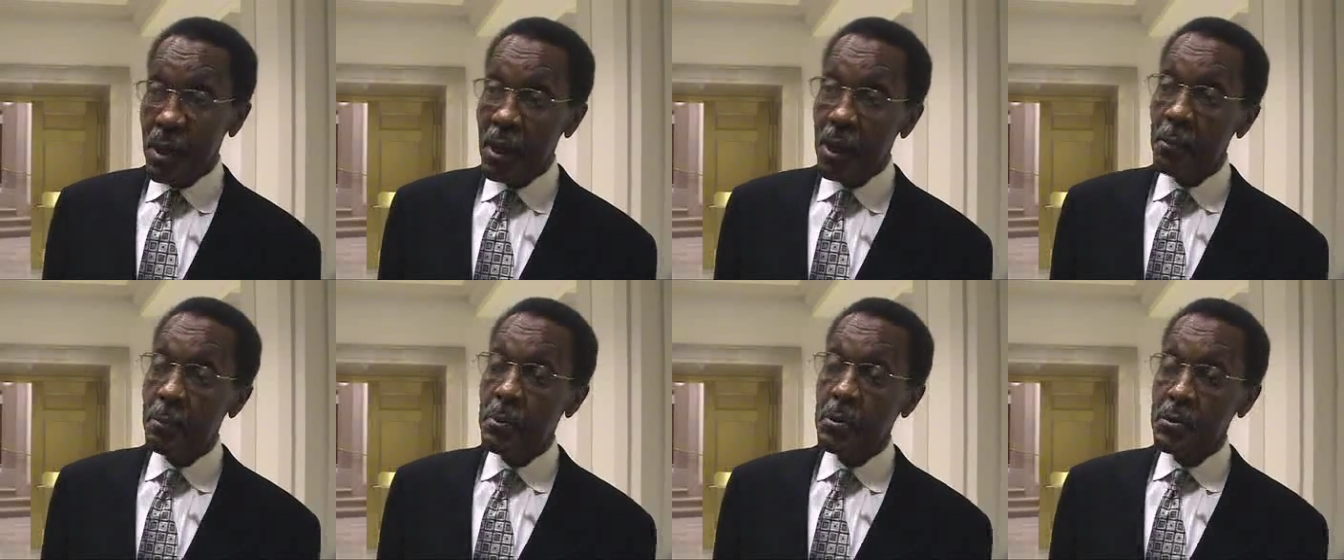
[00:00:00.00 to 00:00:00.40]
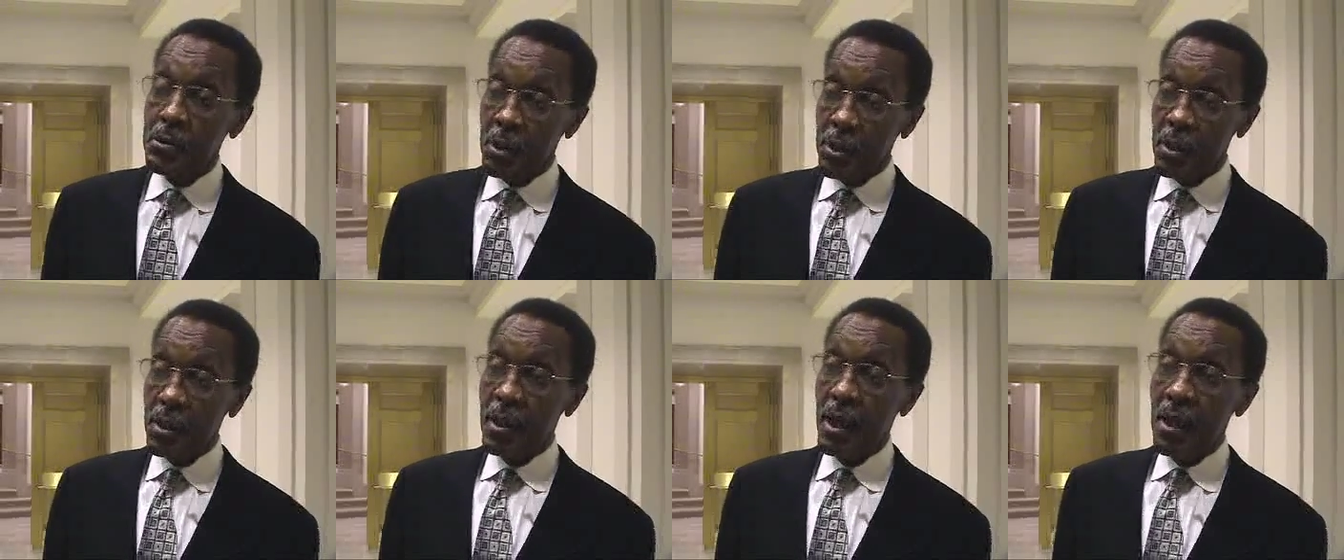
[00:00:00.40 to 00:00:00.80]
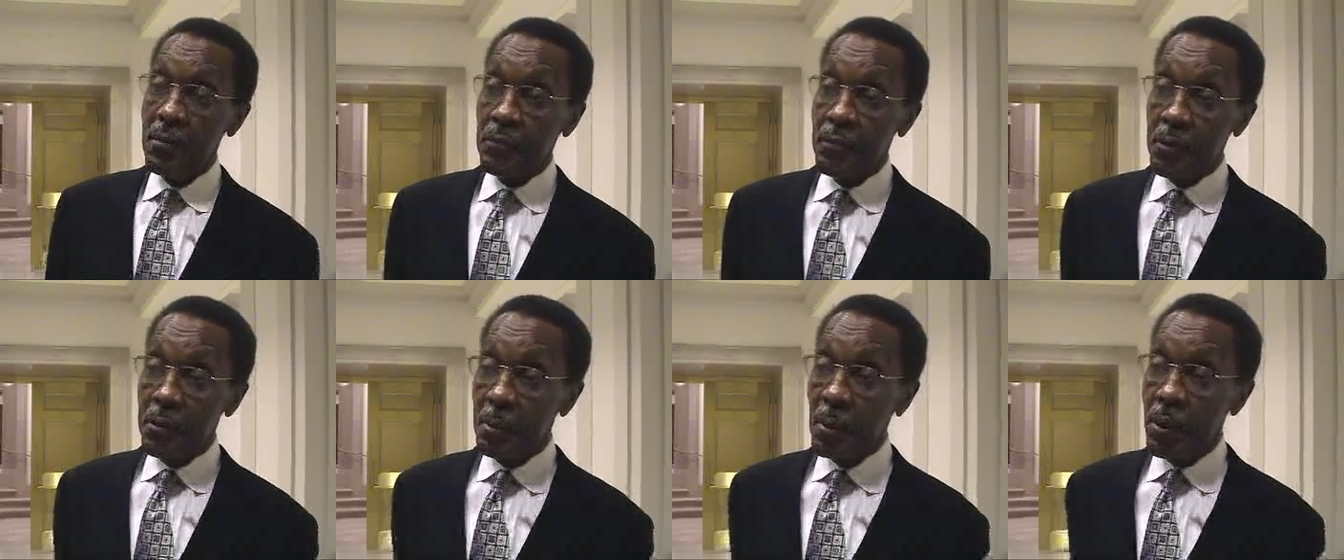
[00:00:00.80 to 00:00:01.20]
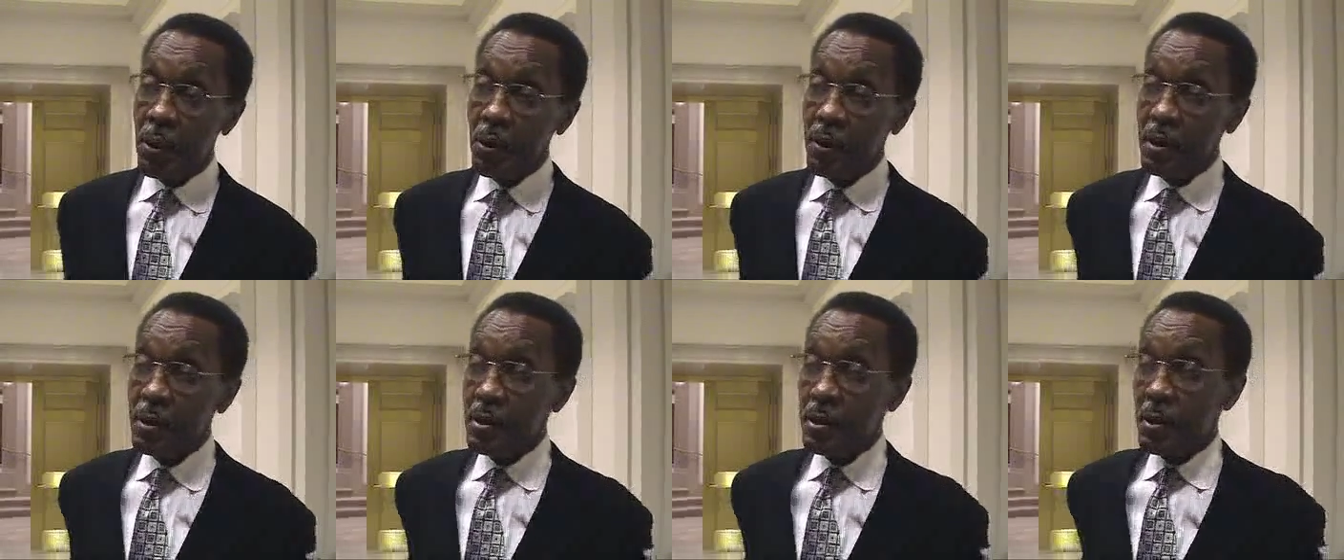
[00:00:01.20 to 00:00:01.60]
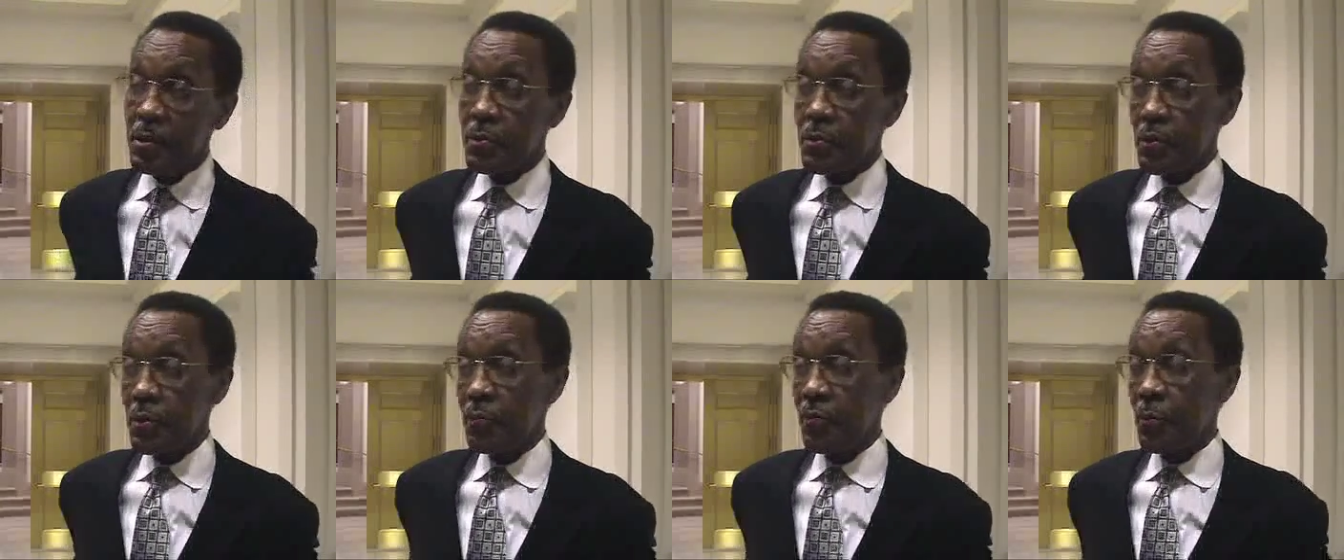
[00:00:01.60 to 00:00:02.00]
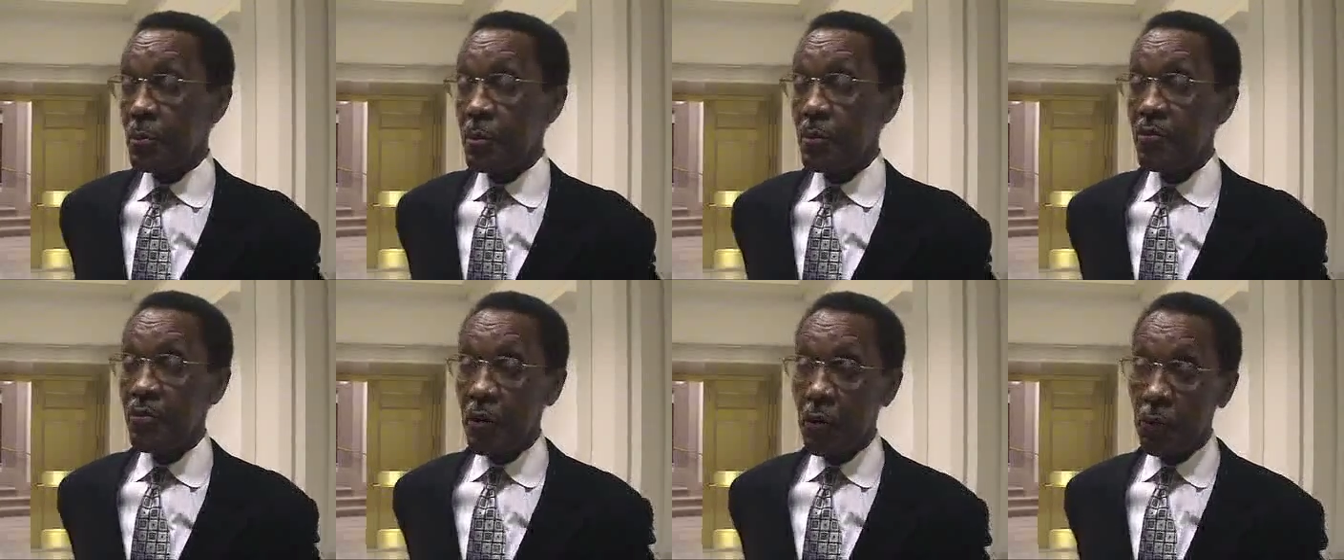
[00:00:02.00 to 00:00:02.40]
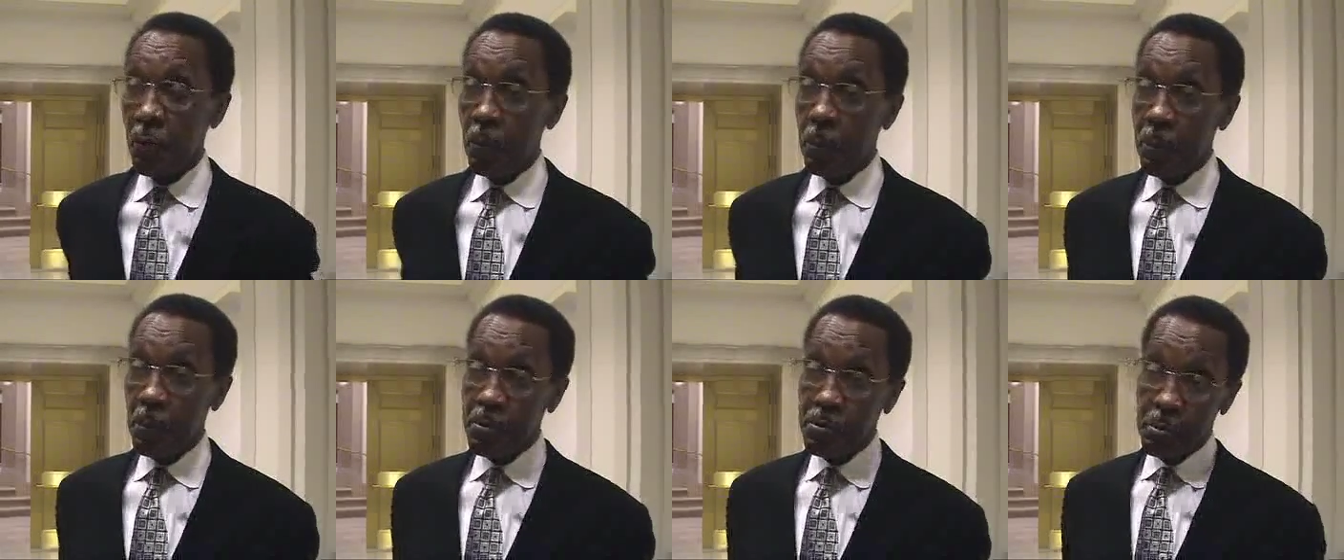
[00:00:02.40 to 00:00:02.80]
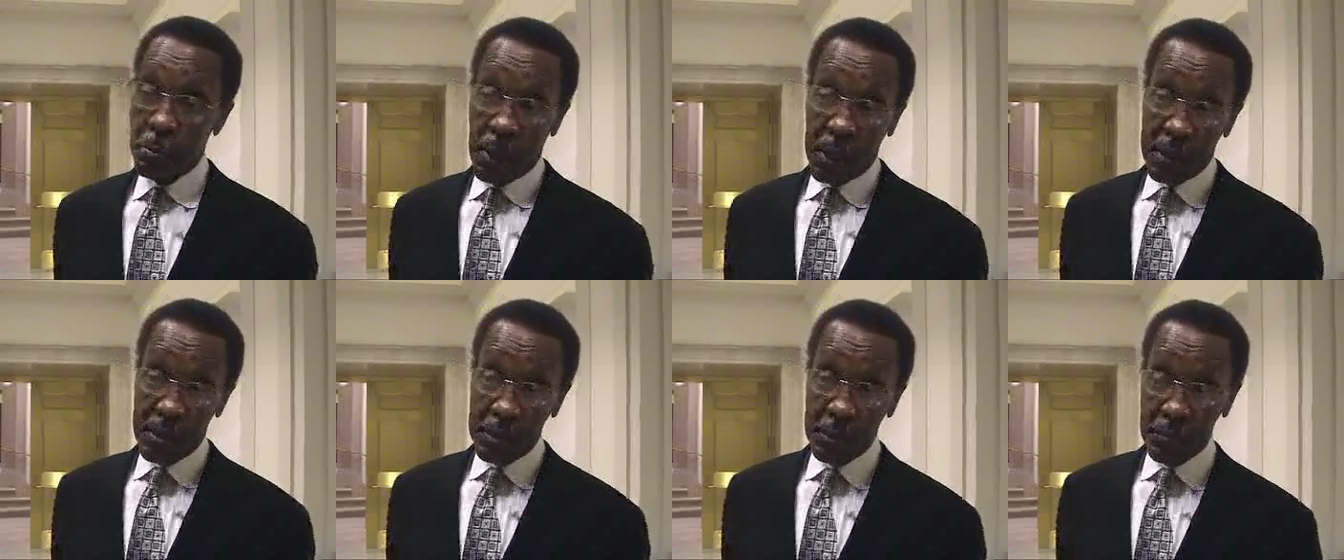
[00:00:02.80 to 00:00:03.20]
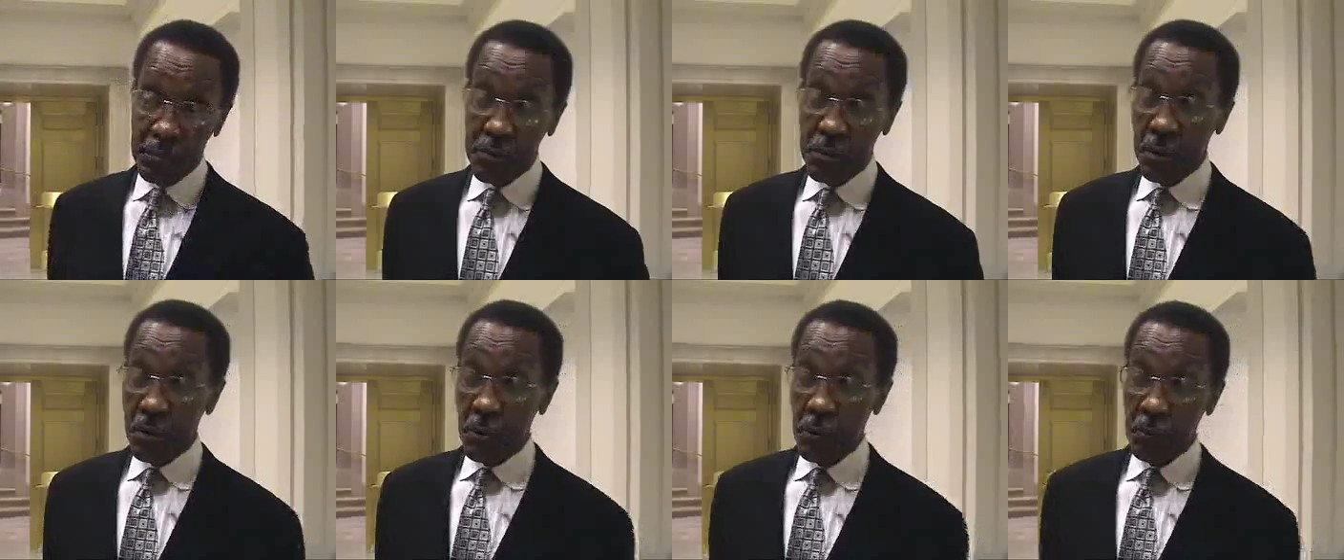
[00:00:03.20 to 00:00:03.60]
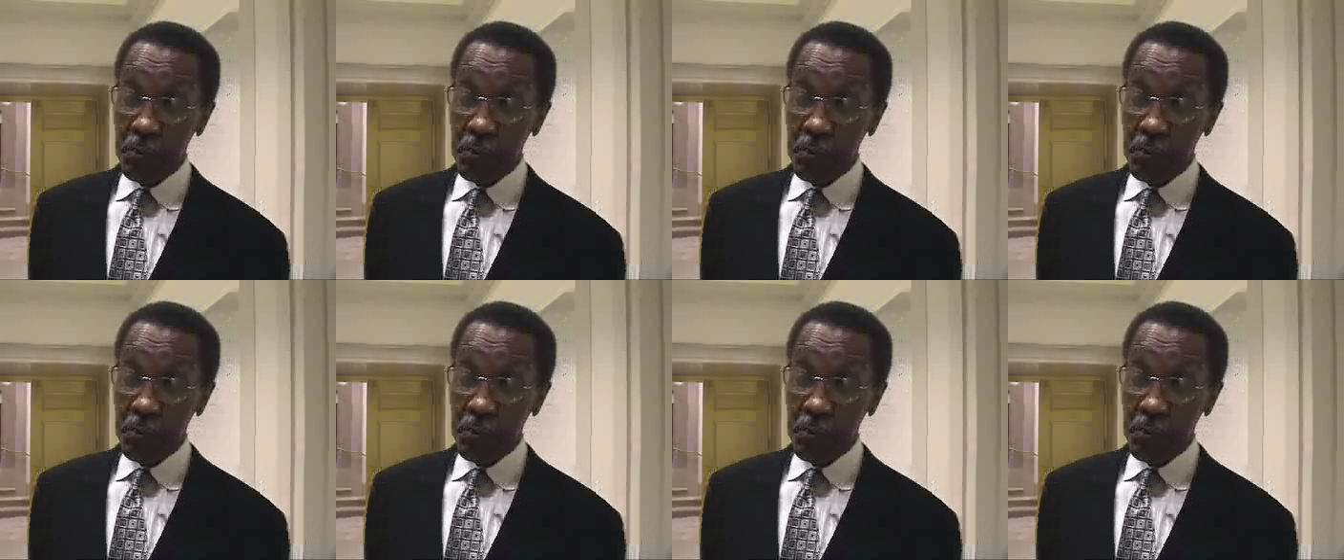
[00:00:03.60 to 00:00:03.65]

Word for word: and particularly African-American history from the federal perspective. So